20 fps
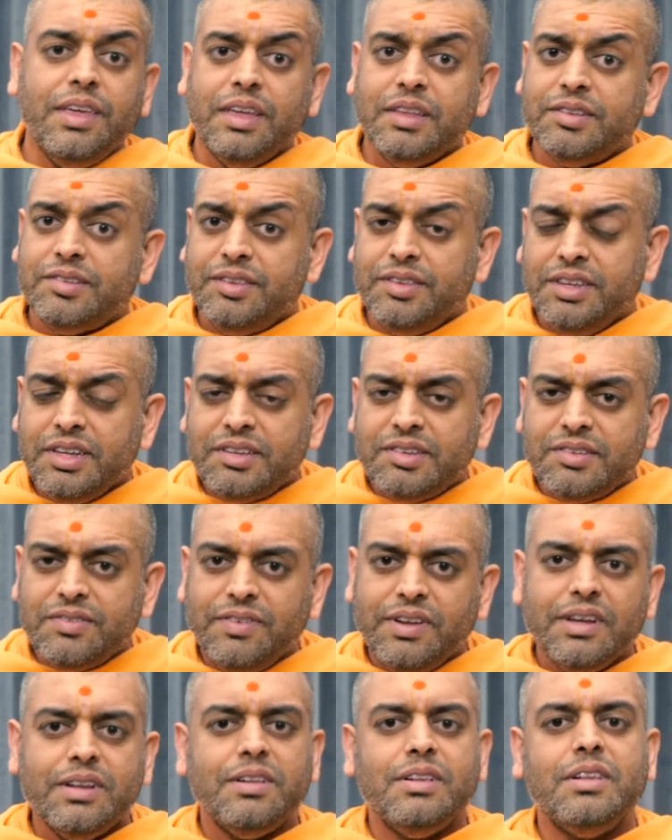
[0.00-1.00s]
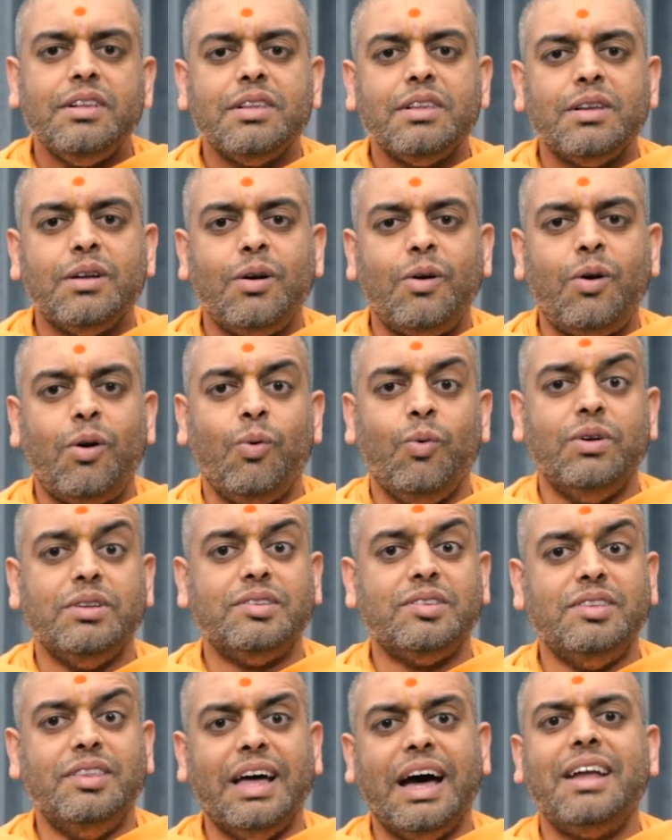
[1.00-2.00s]
Is this real or
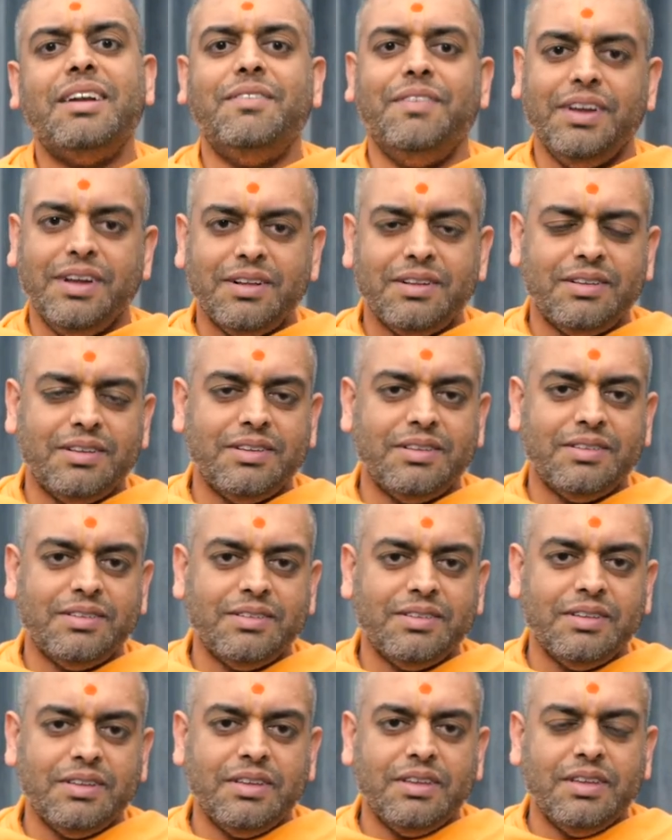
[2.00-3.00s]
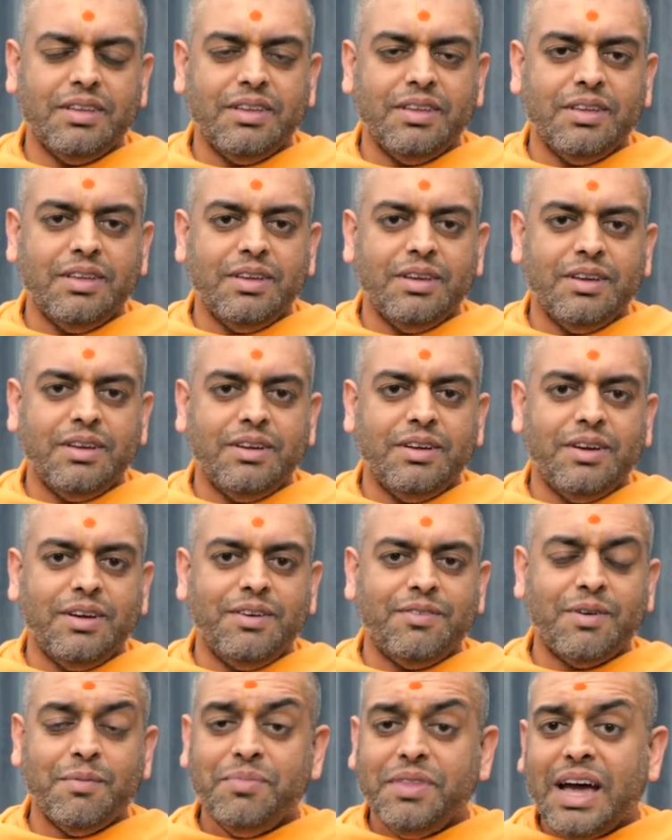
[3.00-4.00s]
was that real?
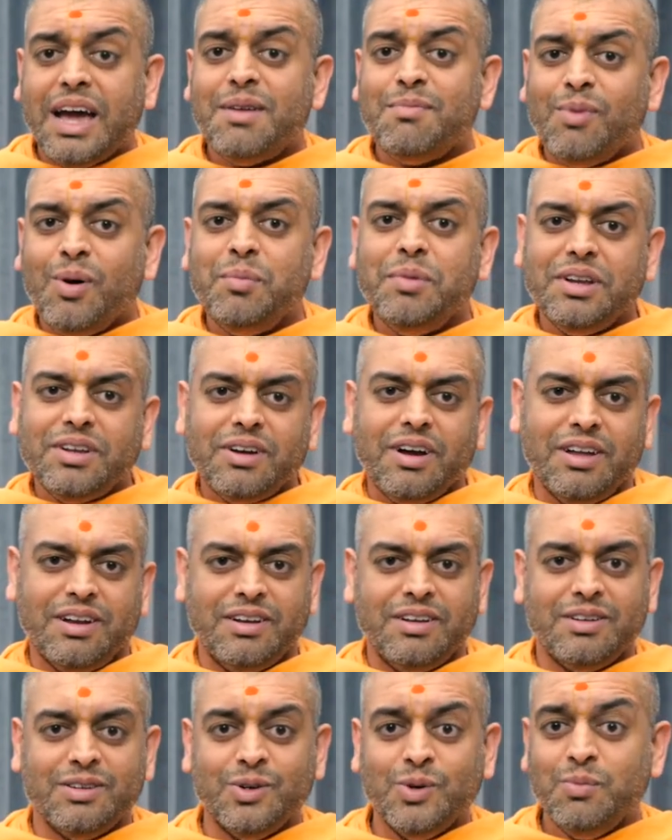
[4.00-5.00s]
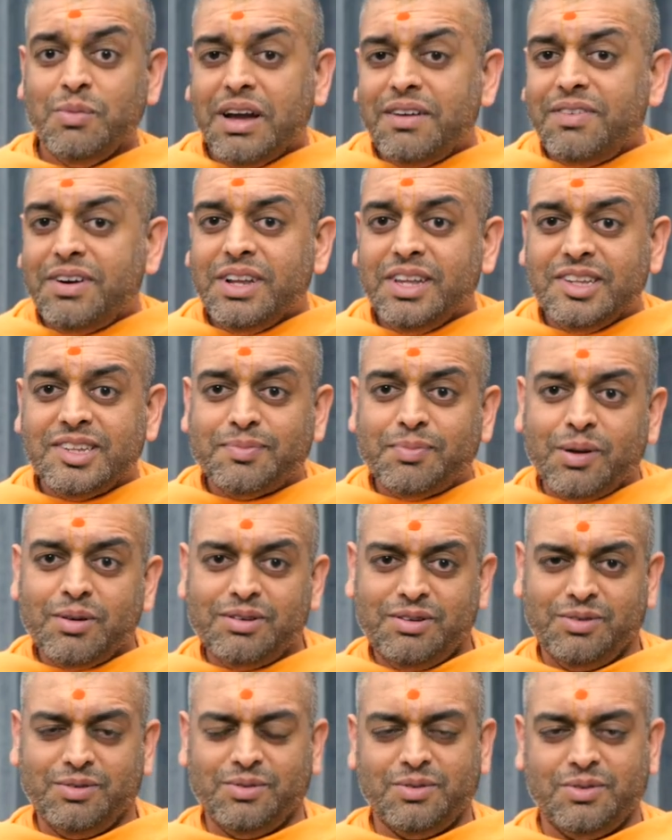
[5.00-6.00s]
From that moment on, whomever he
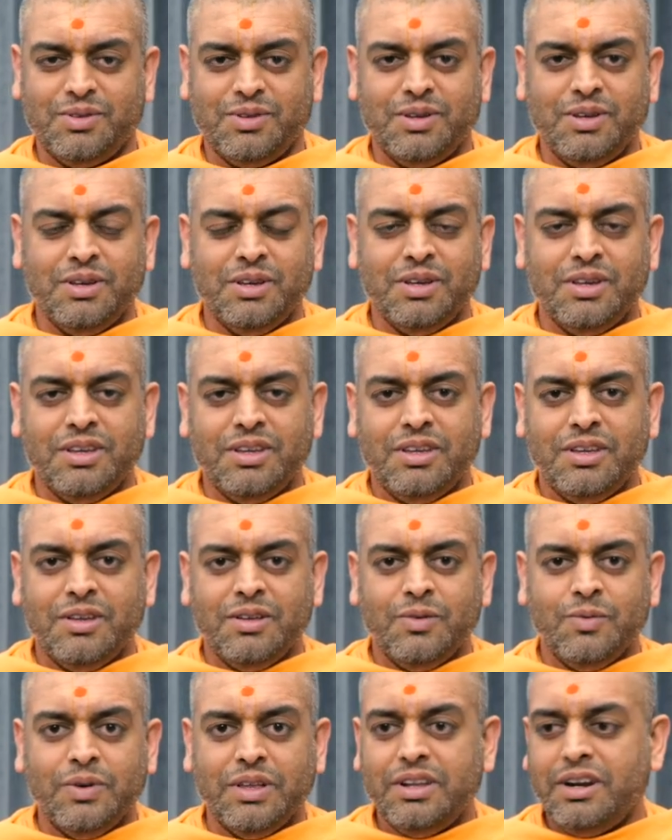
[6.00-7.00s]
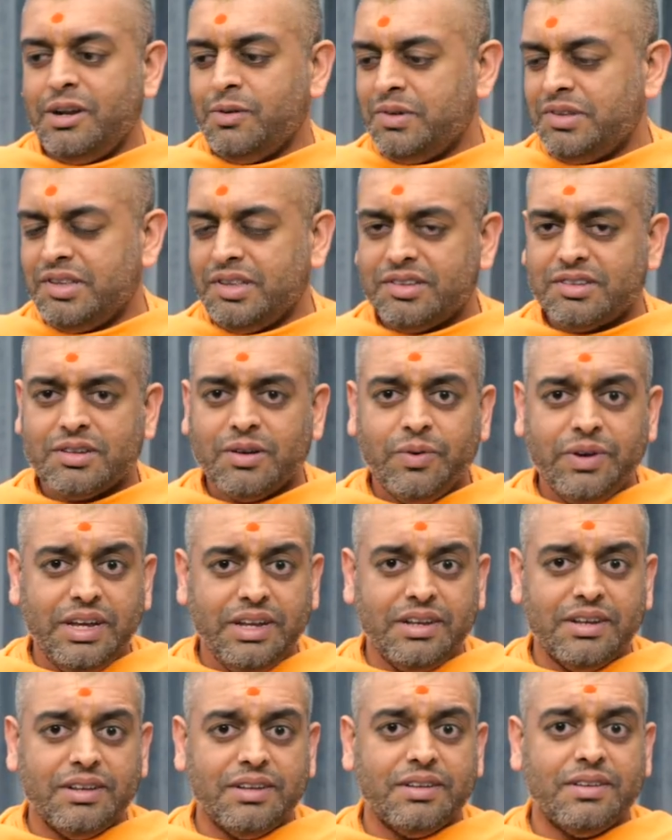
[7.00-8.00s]
spoke to, whether it was his
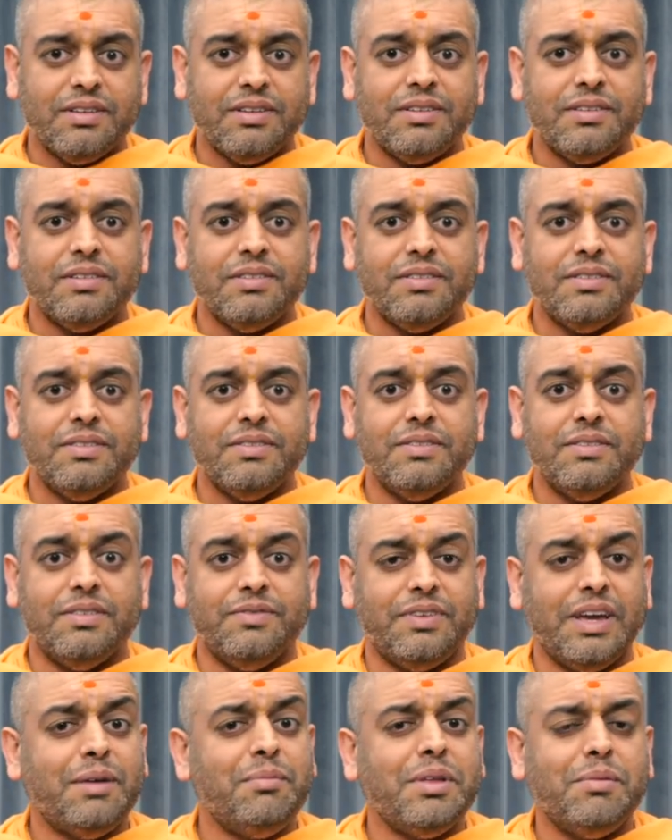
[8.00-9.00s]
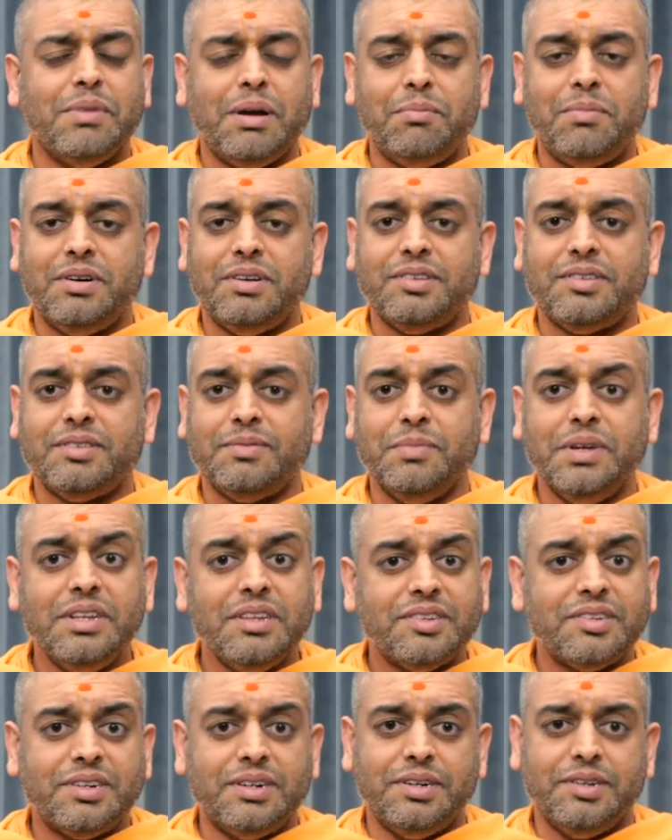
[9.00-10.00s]
queen, family members,
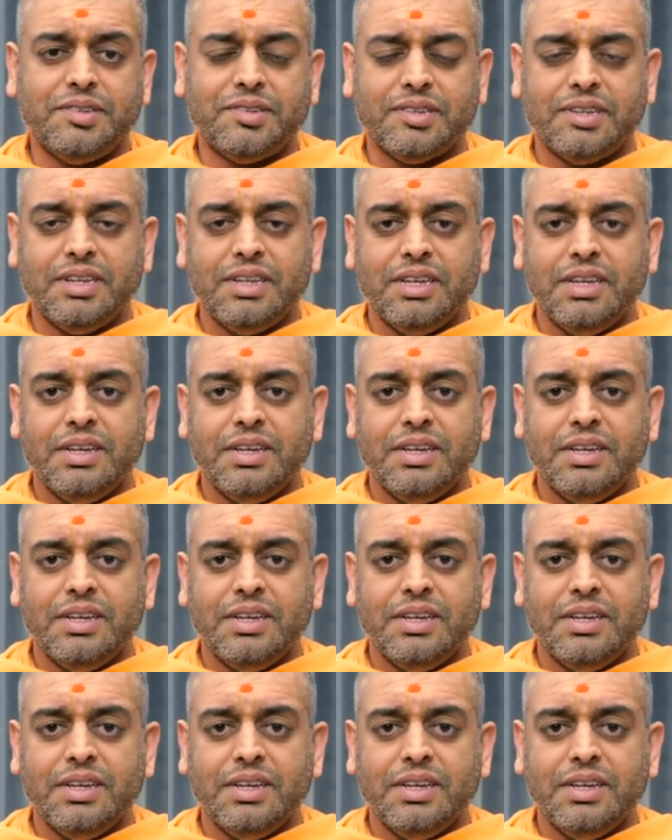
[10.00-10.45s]
ministers,